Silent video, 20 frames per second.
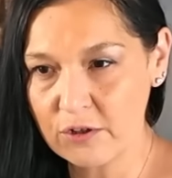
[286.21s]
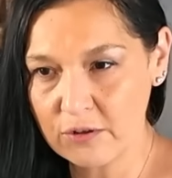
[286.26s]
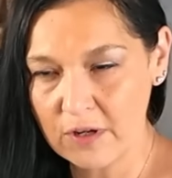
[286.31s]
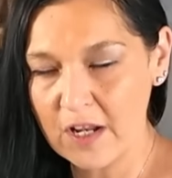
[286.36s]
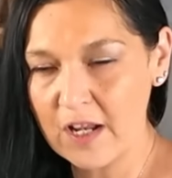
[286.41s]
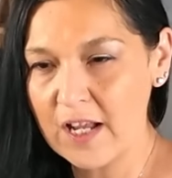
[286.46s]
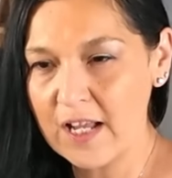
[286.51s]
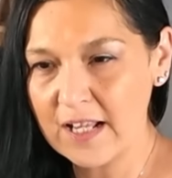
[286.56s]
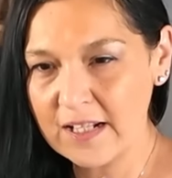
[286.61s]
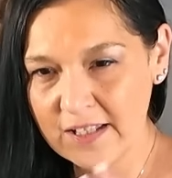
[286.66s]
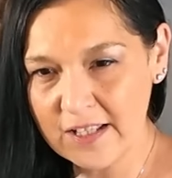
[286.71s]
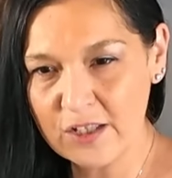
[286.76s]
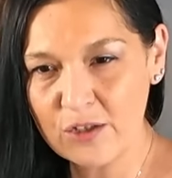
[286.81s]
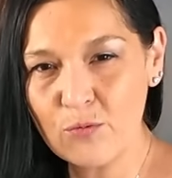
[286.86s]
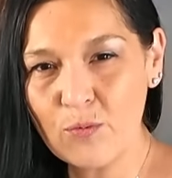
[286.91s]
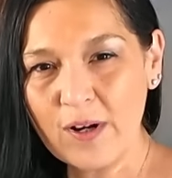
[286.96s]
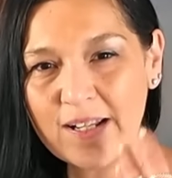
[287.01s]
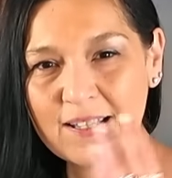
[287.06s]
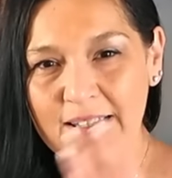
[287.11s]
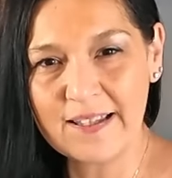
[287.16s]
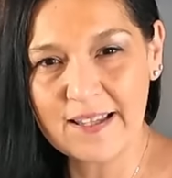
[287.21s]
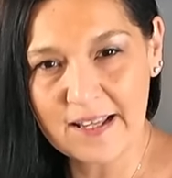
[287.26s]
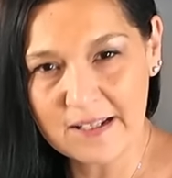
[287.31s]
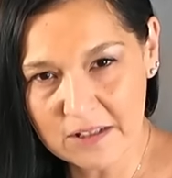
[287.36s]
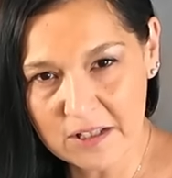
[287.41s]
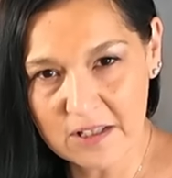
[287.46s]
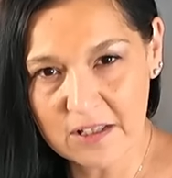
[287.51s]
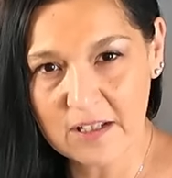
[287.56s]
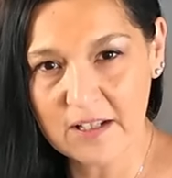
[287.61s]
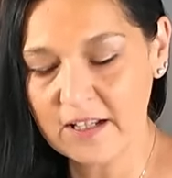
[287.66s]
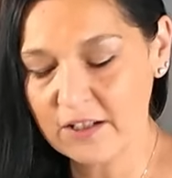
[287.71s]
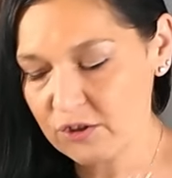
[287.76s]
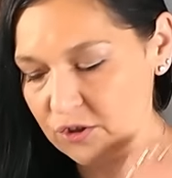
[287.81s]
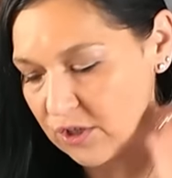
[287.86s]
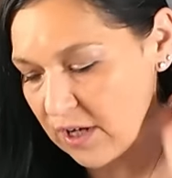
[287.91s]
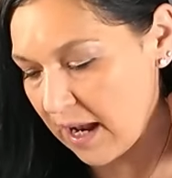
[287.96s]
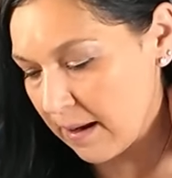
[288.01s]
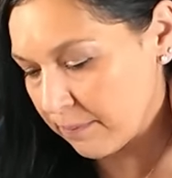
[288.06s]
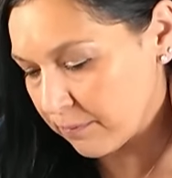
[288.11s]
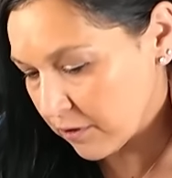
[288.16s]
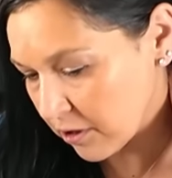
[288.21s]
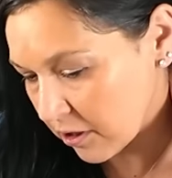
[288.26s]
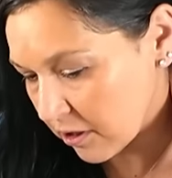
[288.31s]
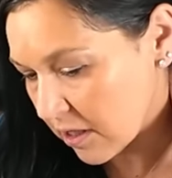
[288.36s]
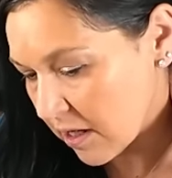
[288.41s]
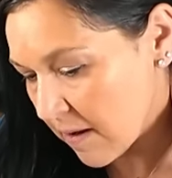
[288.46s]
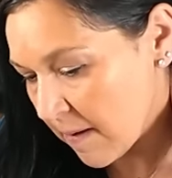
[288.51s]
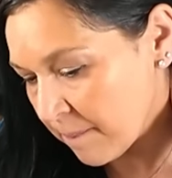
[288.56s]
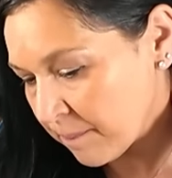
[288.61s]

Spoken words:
or it's like you want to get to the next chapter,